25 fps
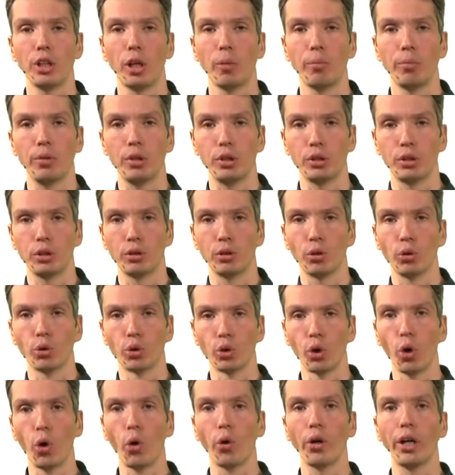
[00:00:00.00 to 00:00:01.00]
obviously the
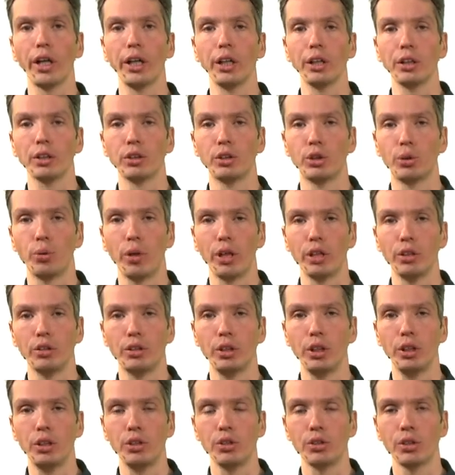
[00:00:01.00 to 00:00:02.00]
roaring
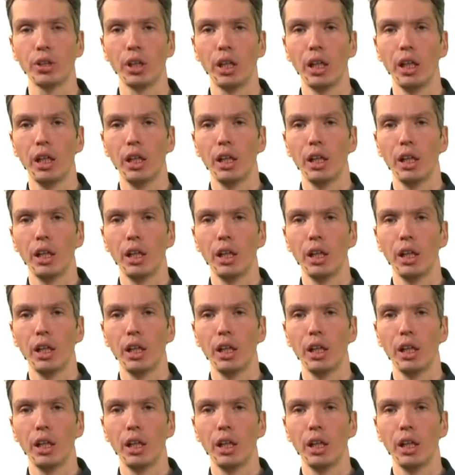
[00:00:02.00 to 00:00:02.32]
20s,